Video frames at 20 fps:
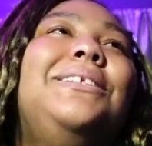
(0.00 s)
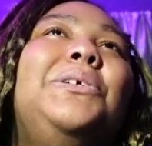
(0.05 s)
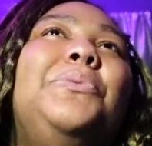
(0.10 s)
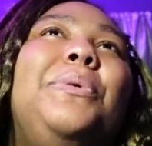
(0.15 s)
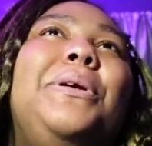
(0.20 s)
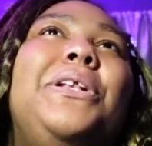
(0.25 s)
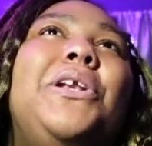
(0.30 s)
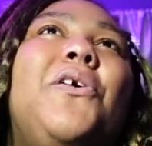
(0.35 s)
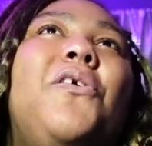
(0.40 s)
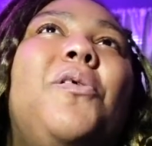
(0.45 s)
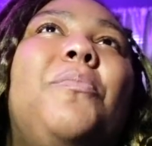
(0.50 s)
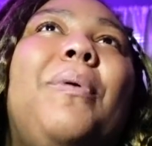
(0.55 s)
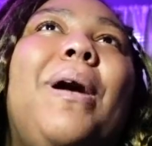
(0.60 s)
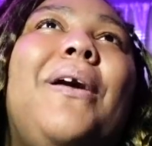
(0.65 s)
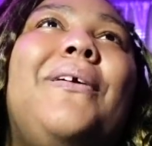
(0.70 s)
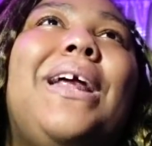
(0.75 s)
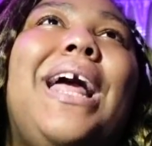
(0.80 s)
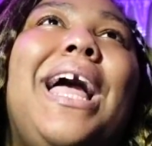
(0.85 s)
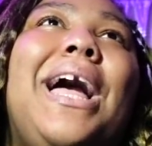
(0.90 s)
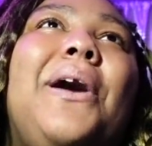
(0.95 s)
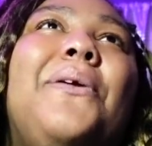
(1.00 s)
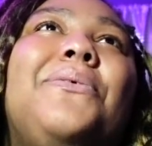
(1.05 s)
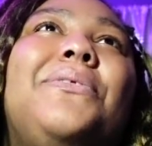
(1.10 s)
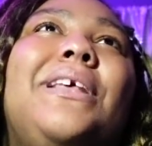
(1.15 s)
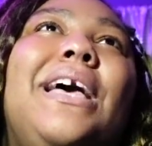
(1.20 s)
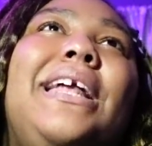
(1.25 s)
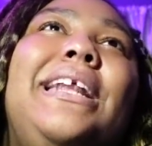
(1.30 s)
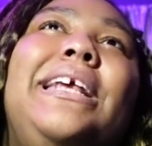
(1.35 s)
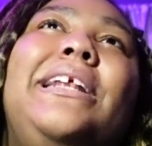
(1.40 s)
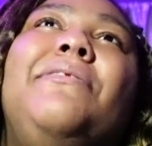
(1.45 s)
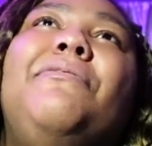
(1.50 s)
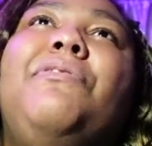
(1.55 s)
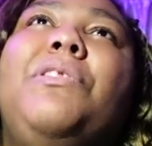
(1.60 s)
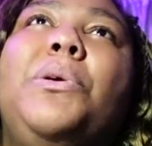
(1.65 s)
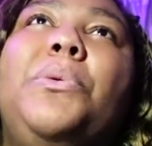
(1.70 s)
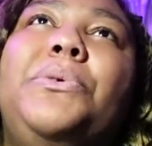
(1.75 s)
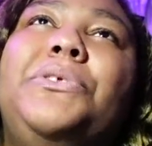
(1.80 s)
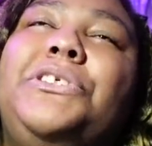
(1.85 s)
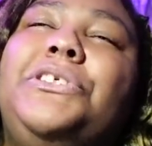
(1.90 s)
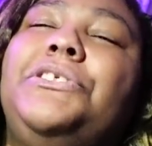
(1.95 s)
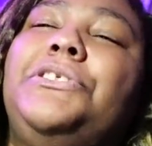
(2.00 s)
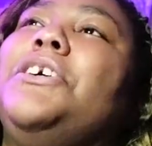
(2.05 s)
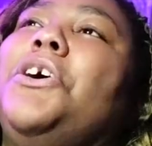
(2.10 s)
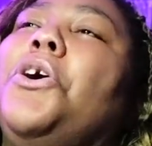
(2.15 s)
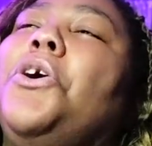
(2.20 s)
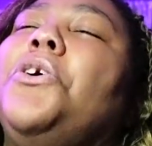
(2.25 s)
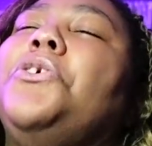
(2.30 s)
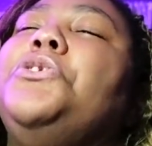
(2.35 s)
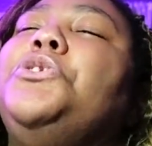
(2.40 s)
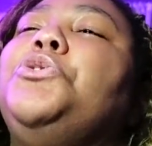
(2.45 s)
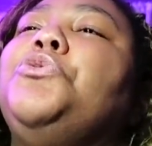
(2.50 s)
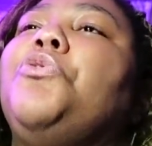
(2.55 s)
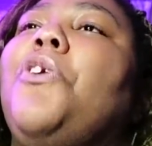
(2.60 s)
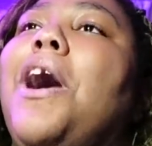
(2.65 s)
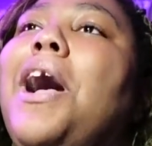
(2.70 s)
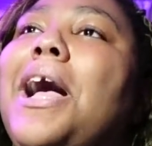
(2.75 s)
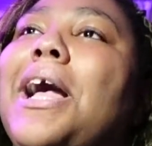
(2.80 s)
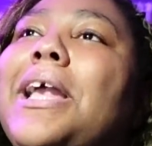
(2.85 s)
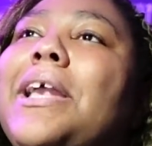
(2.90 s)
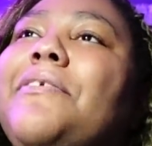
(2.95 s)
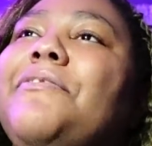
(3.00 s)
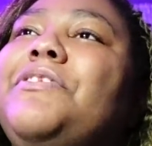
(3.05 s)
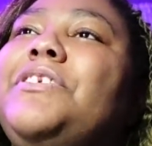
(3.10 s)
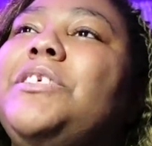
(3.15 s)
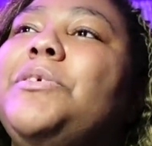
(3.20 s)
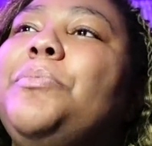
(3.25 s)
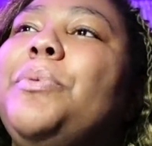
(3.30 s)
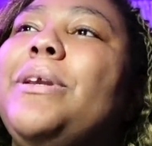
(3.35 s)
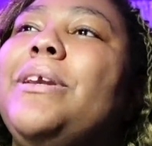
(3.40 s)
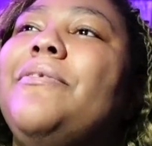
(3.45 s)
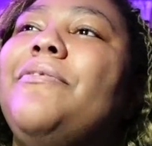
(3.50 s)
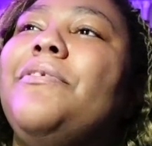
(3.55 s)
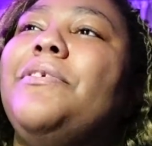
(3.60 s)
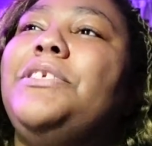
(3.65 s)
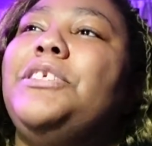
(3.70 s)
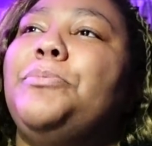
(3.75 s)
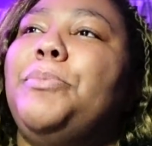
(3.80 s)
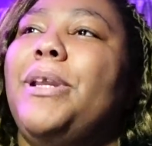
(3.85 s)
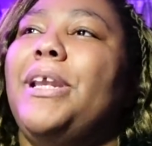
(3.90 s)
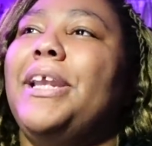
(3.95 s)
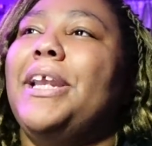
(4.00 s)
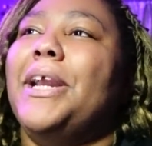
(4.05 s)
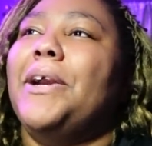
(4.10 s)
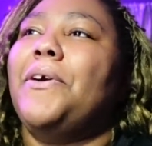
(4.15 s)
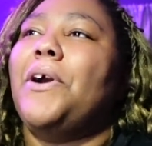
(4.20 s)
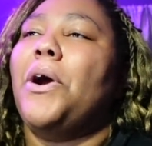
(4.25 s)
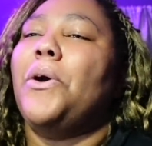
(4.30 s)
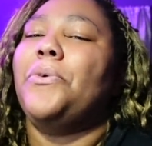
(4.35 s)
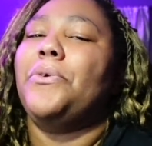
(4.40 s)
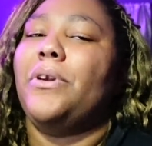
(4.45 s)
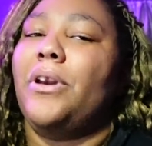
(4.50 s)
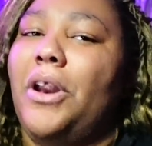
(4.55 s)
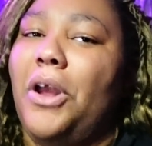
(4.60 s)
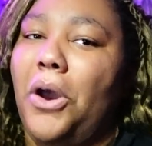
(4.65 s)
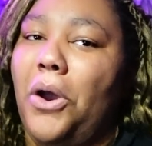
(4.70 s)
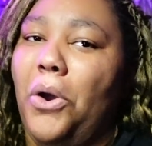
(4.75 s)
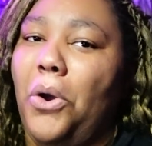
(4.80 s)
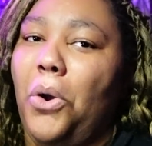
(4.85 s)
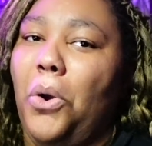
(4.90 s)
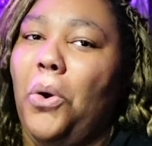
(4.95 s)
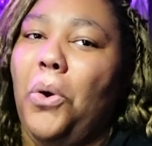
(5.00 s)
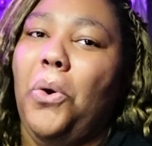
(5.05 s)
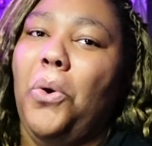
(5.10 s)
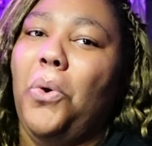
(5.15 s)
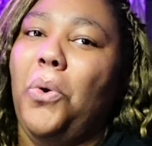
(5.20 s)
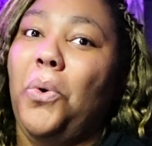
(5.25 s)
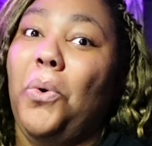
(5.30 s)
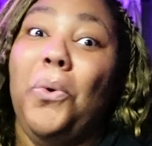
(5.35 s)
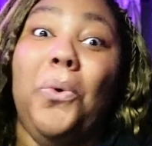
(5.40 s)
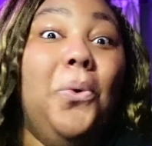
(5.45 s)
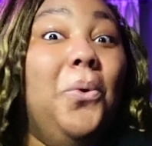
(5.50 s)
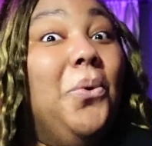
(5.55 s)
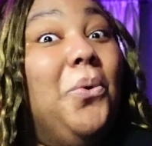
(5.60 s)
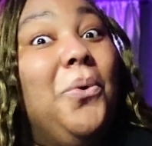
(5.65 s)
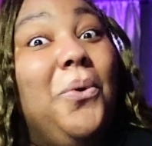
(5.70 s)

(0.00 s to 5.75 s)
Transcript: Do we know about how that influences her drive to be a, to be a hero? No.